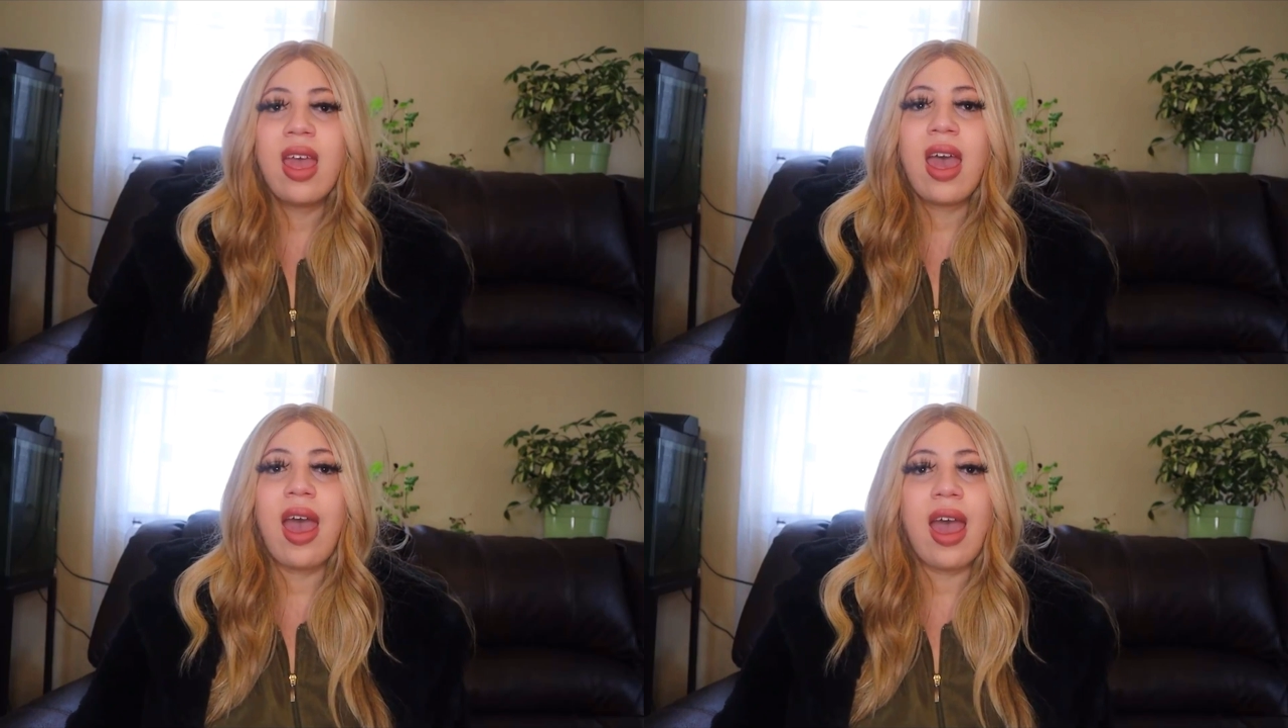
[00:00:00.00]

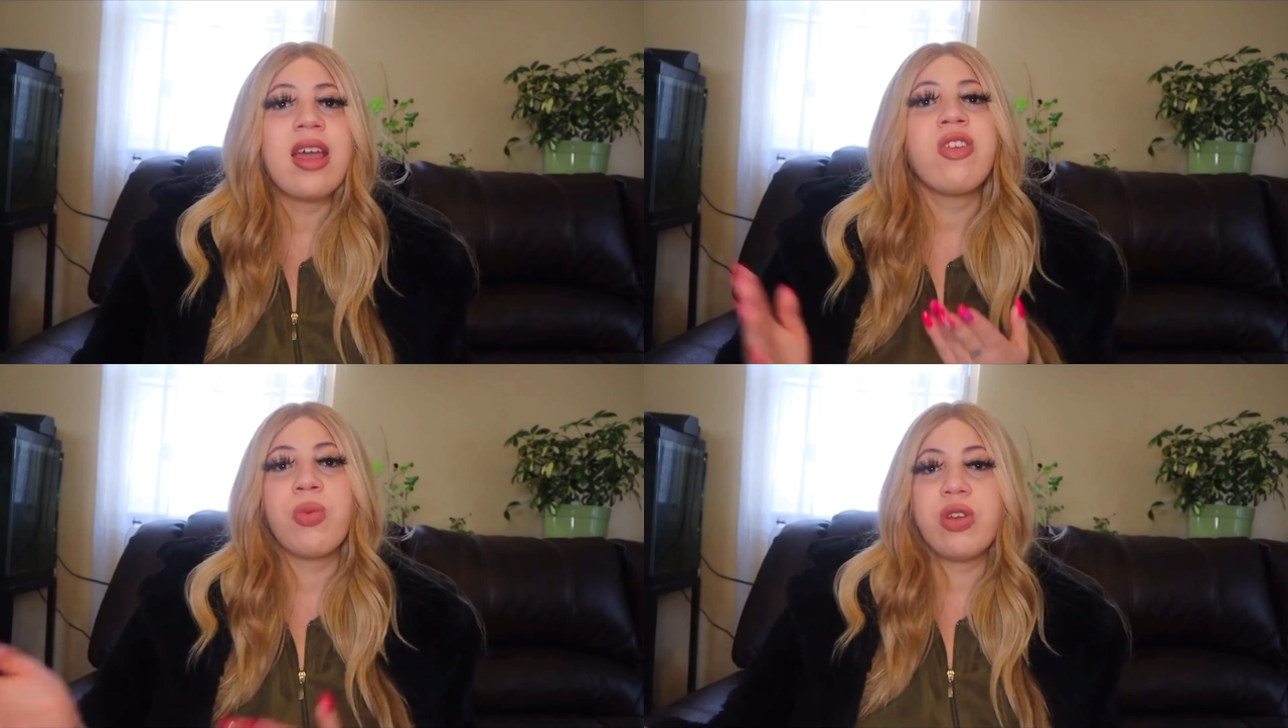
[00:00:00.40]

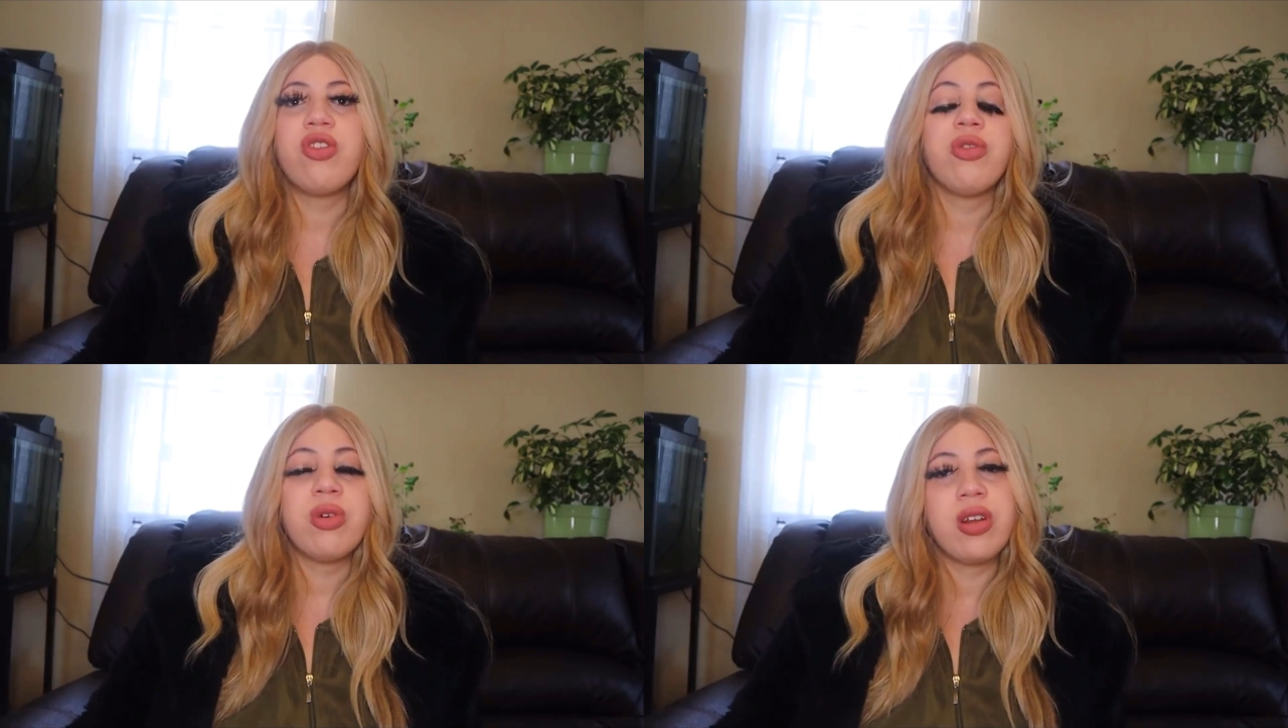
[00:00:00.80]
I
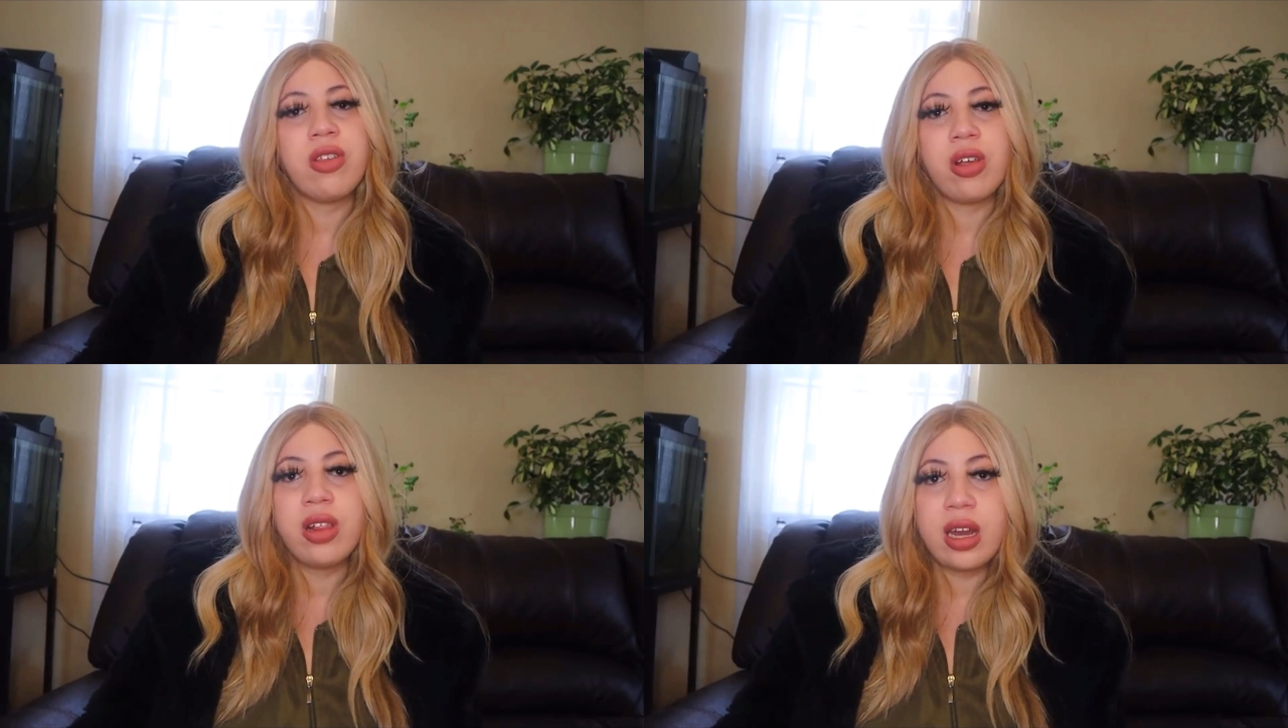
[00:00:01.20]
switched to
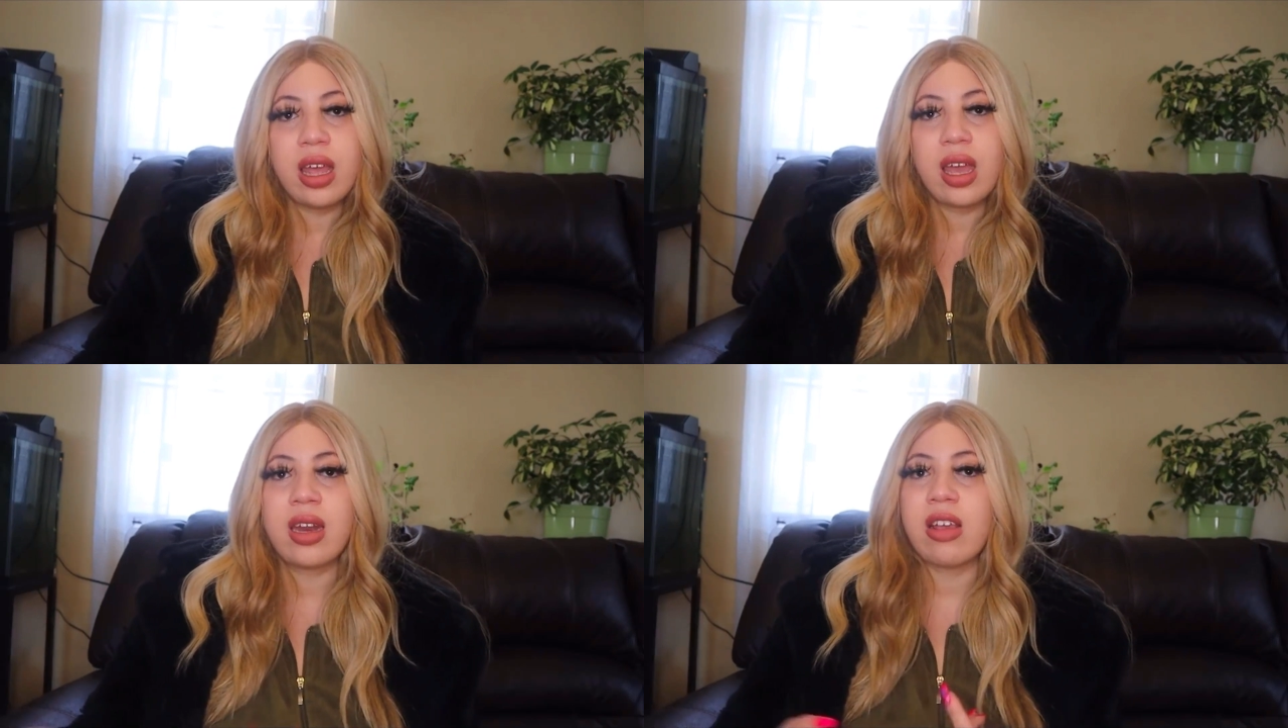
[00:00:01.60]
another
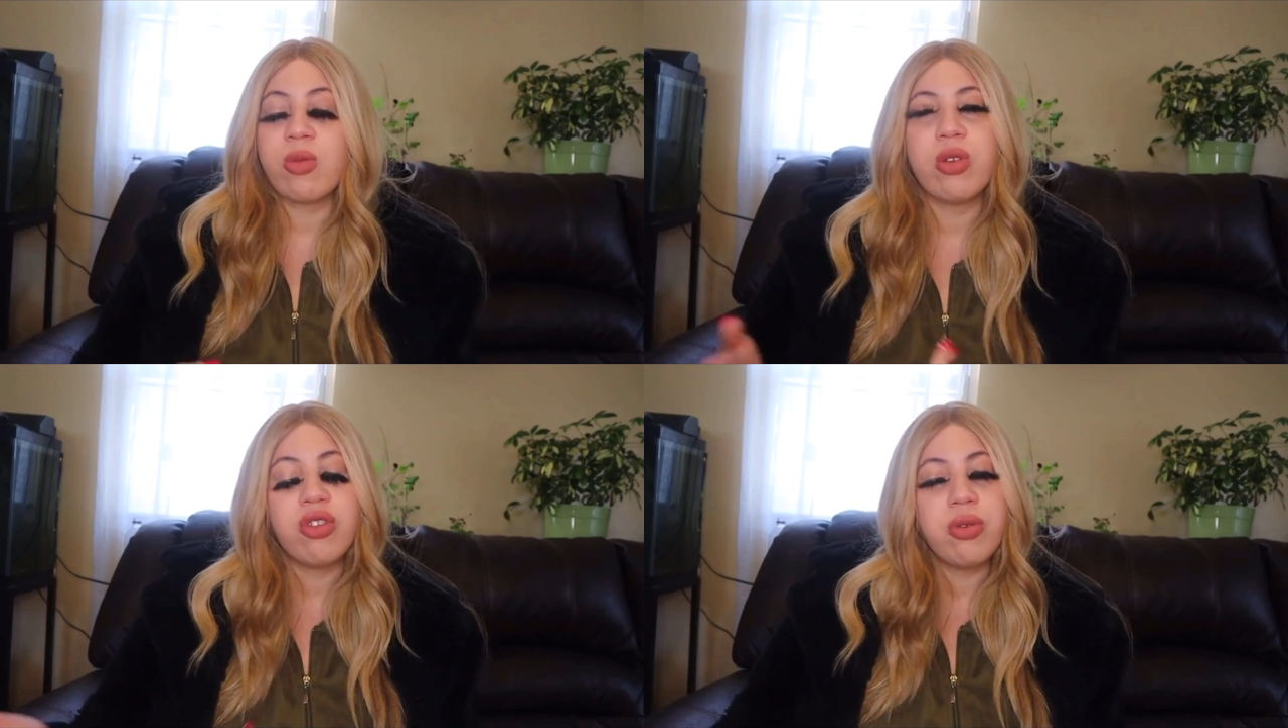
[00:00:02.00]
clinic and I
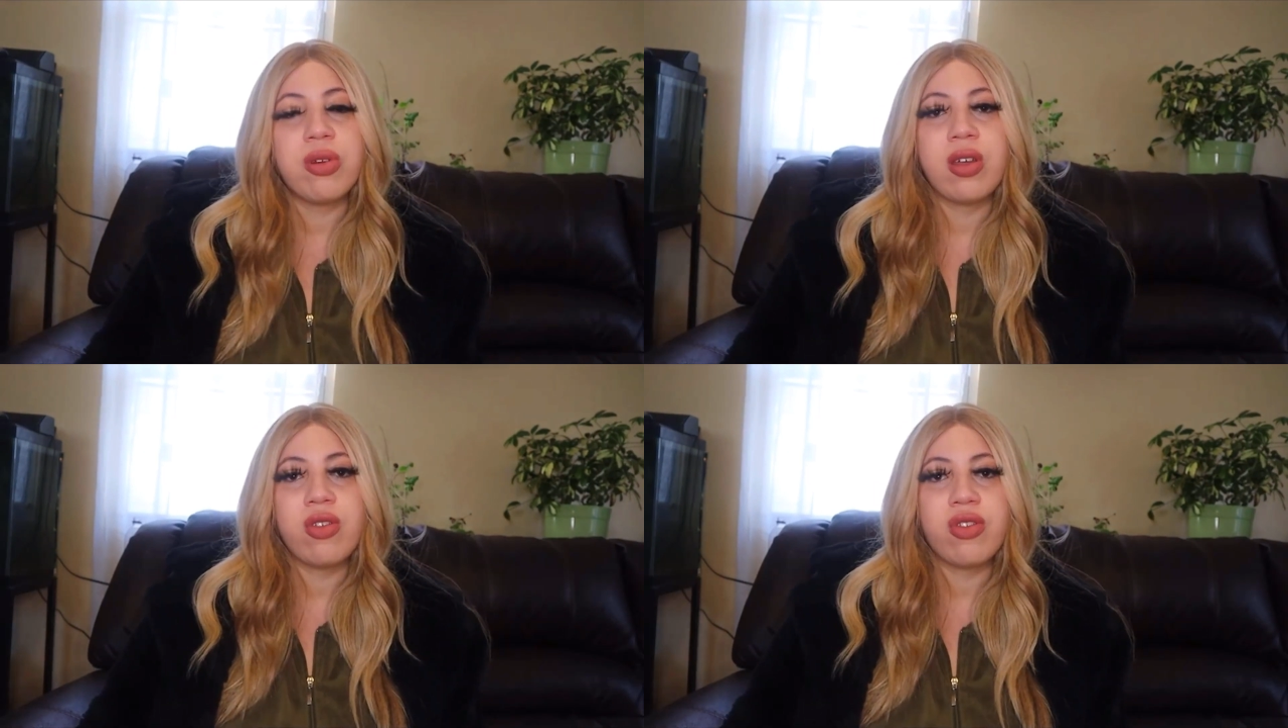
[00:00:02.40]
switched to
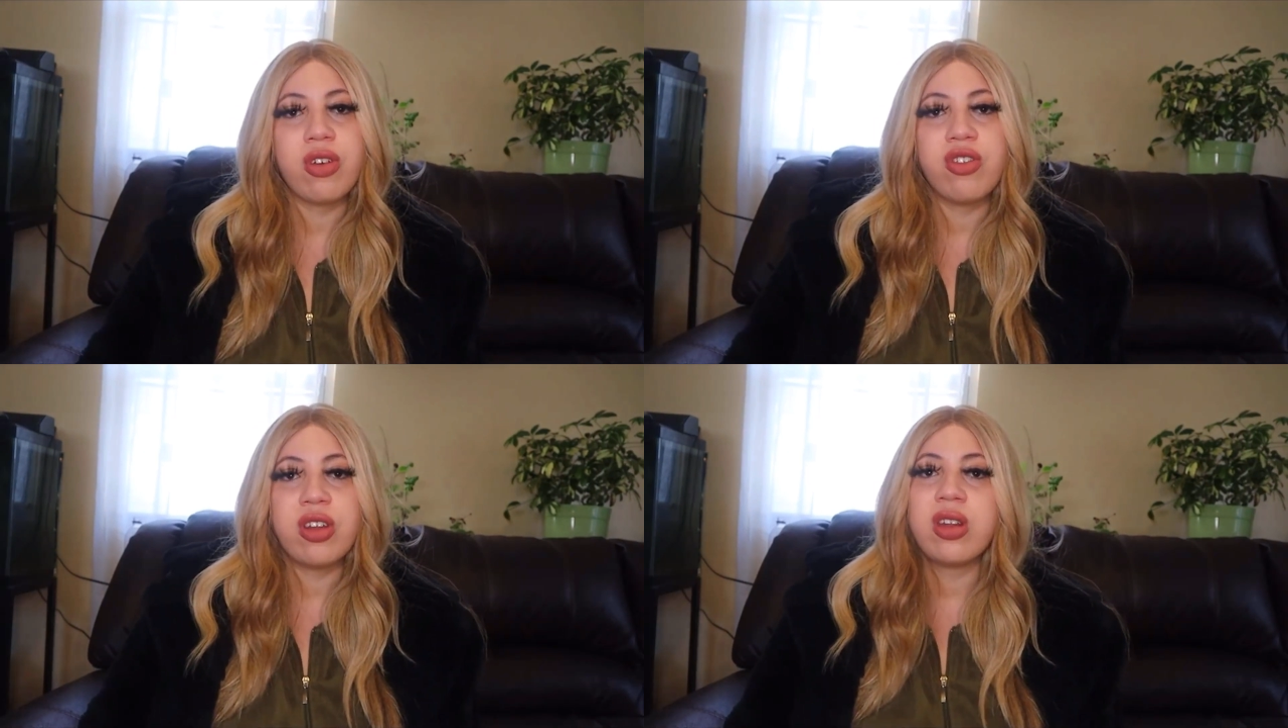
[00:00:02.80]
another
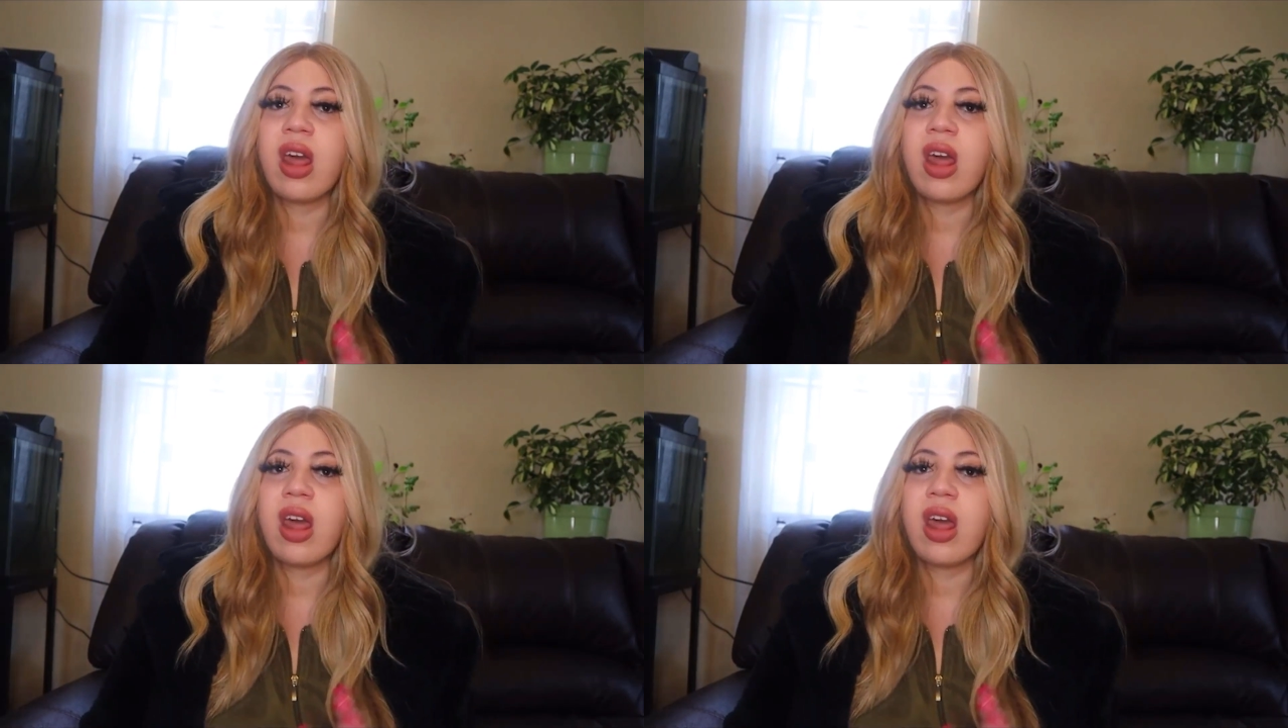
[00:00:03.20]
surgeon,